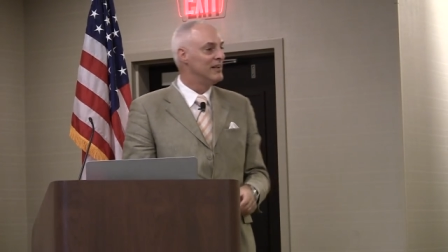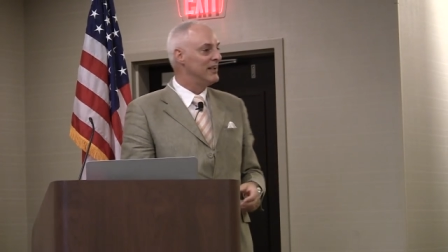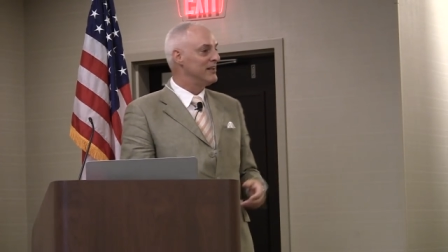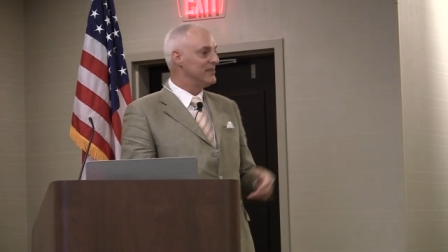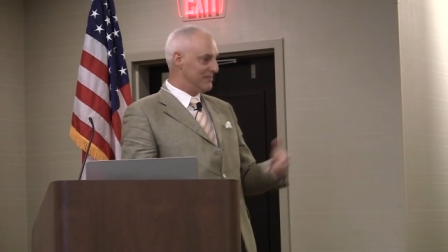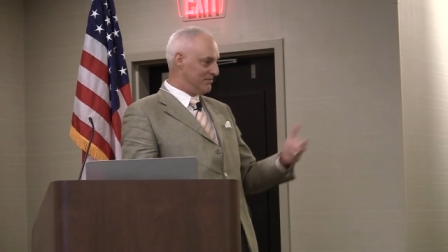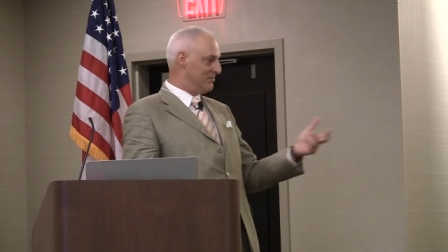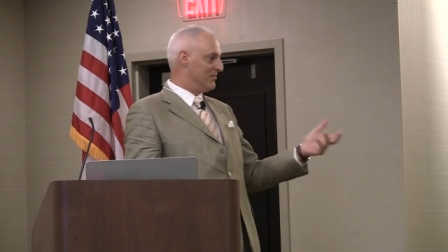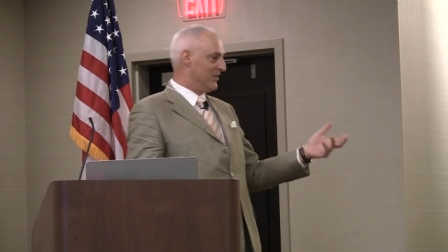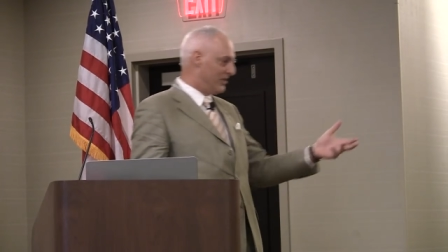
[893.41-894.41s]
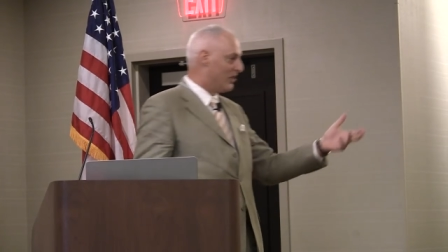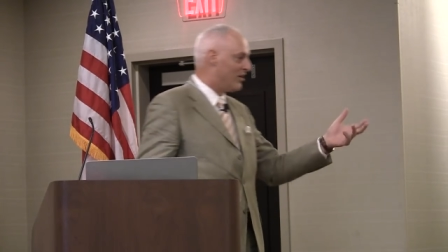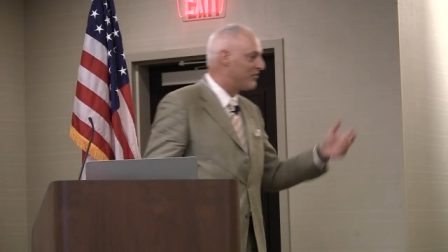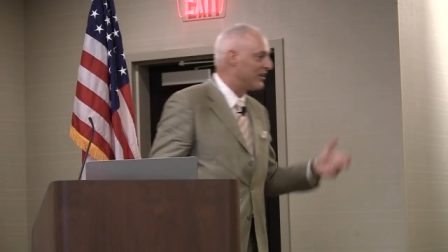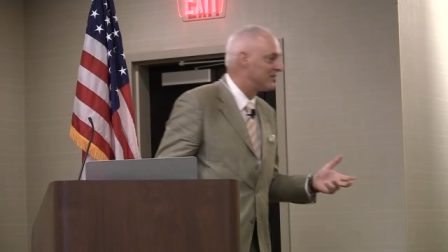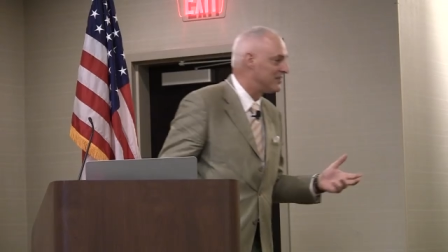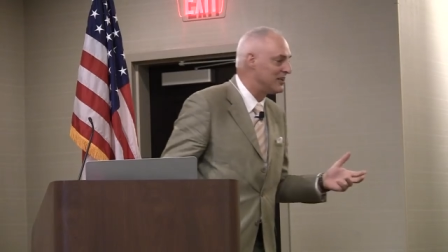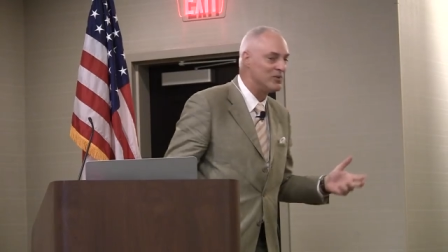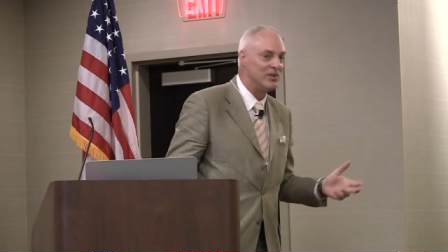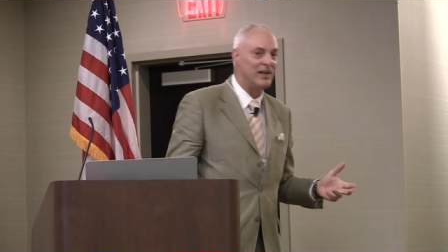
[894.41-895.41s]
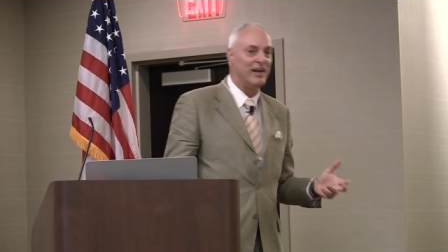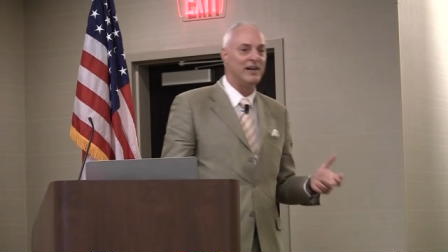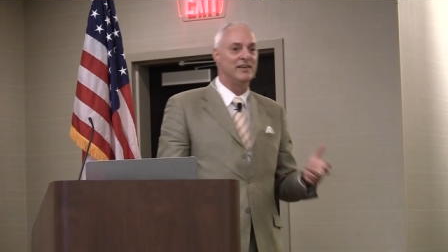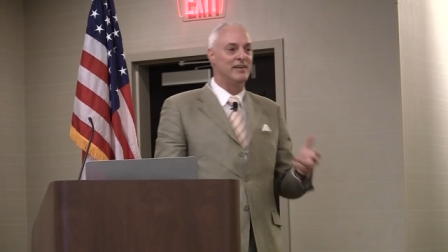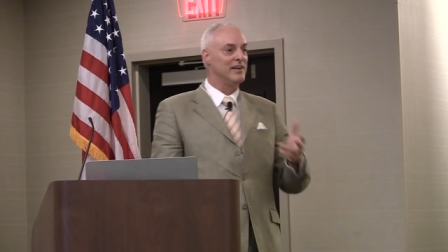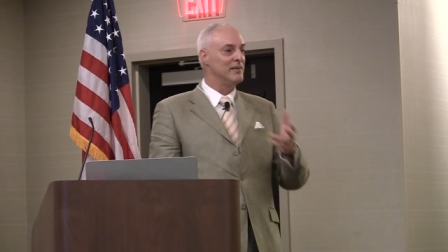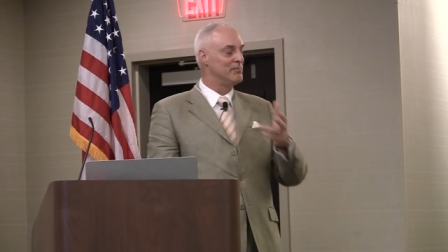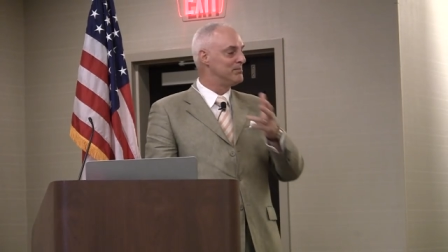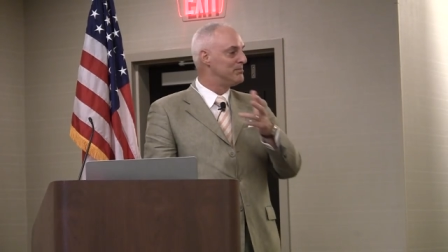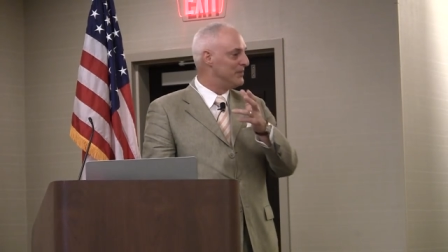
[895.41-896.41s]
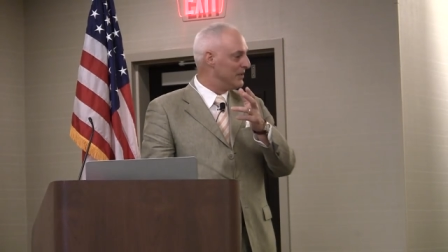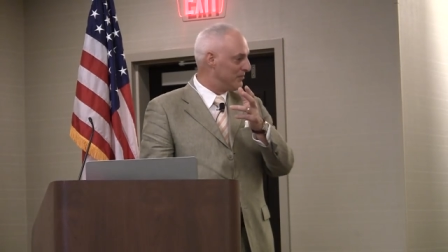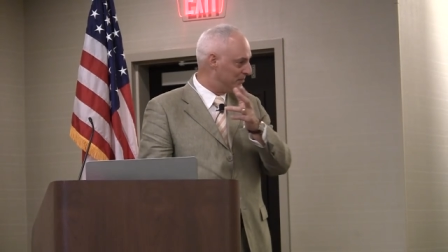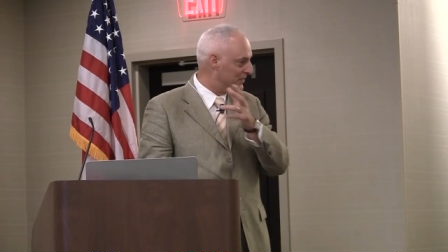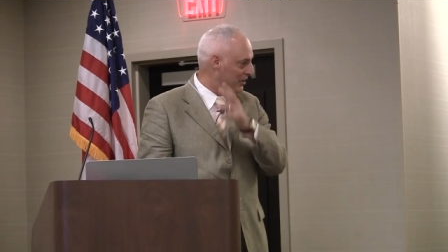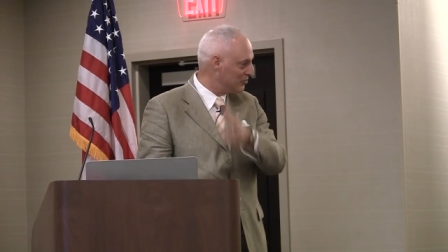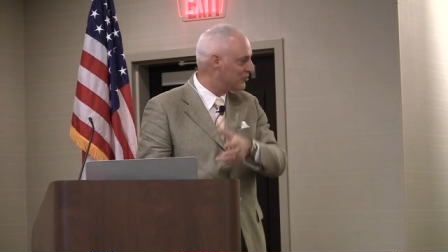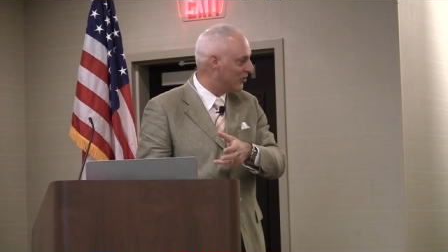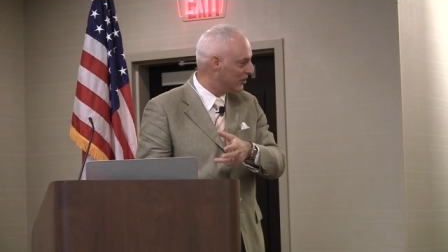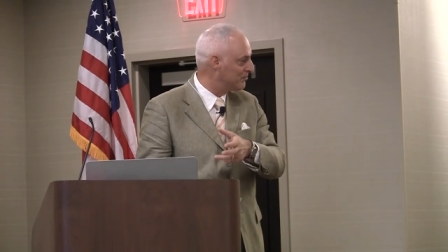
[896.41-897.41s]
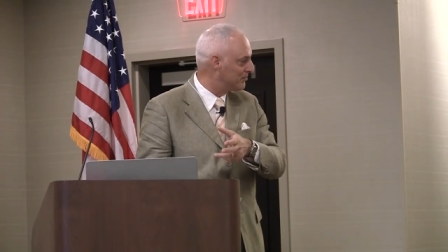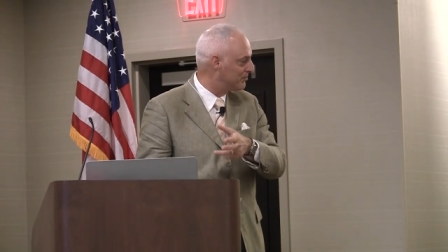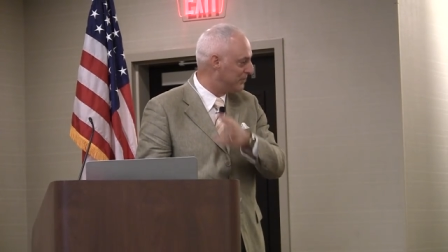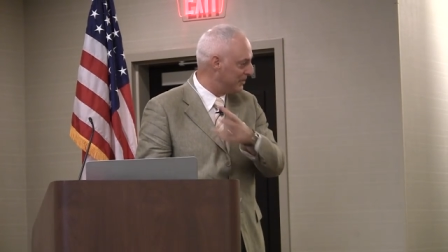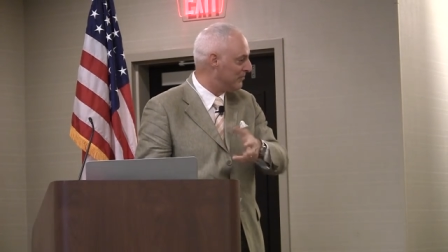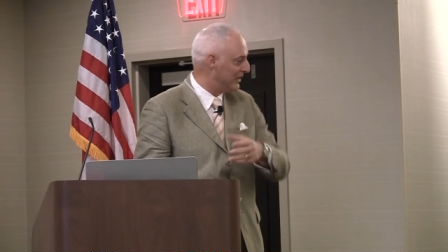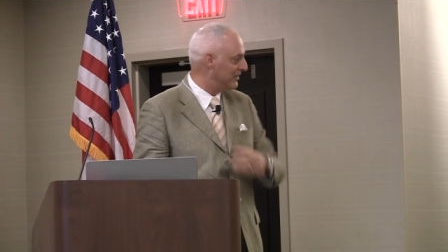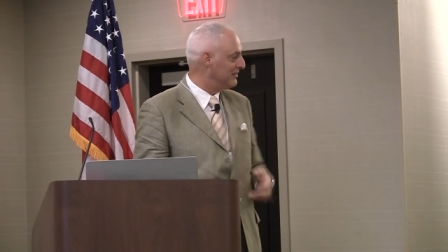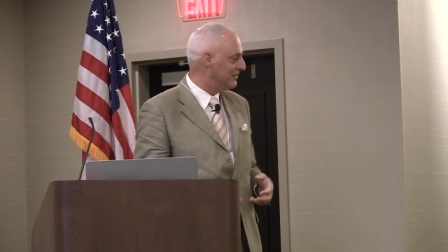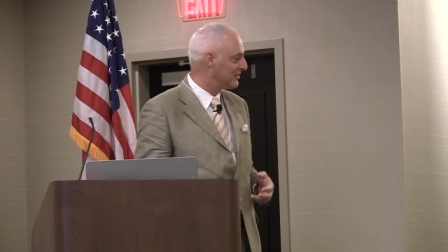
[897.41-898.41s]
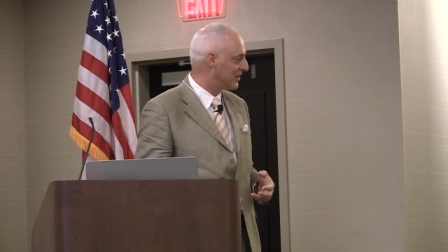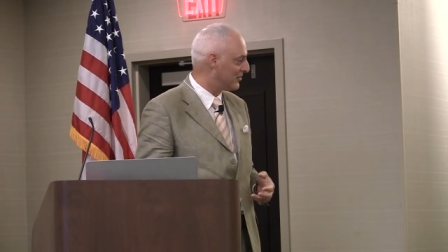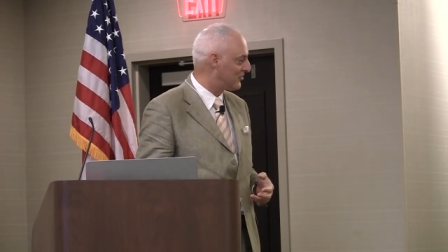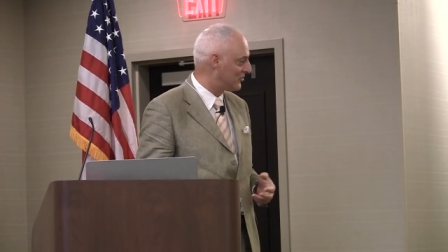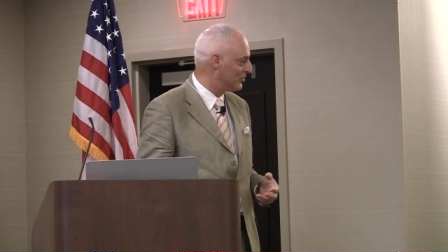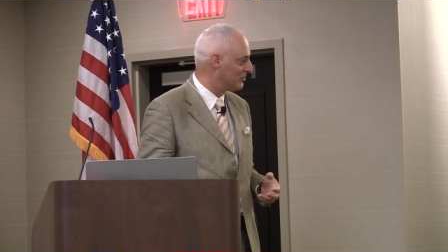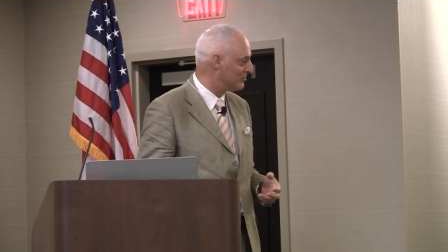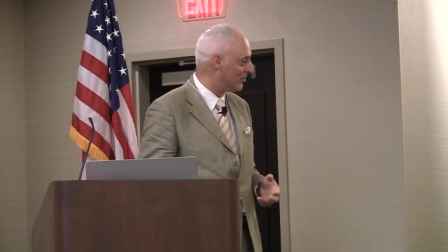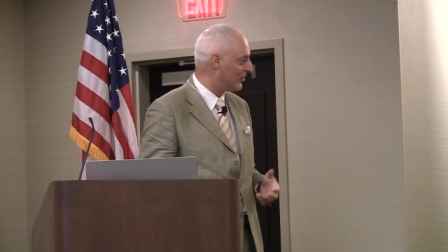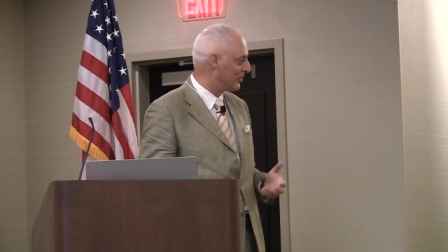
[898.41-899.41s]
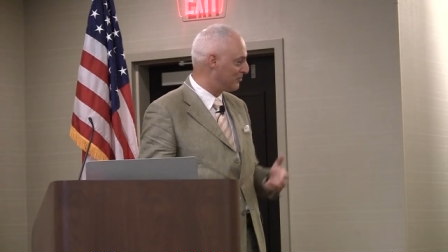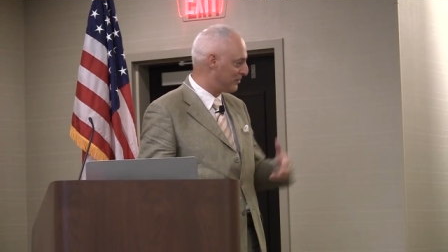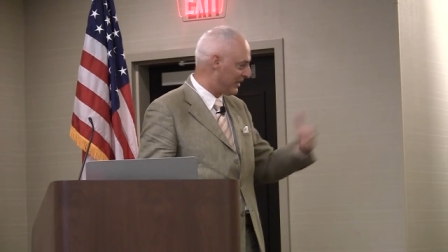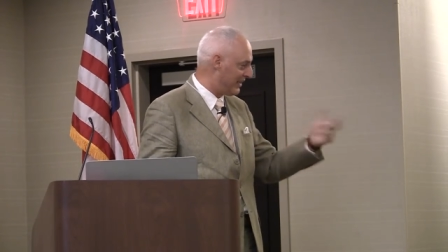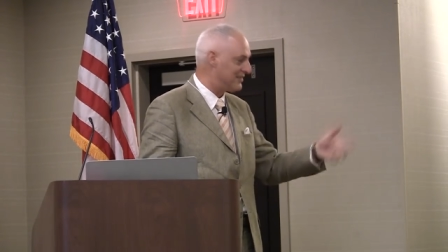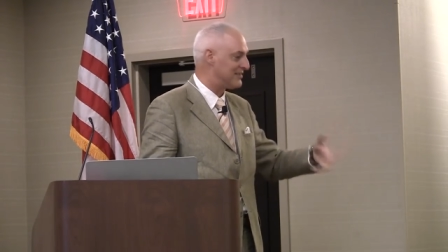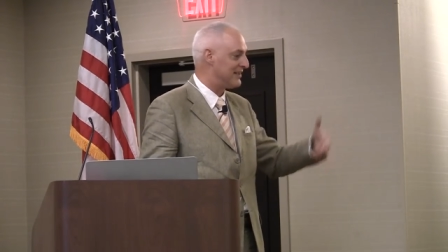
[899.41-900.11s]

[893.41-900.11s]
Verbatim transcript: And, you know, all things equal. And uh, therefore, big men consume more plants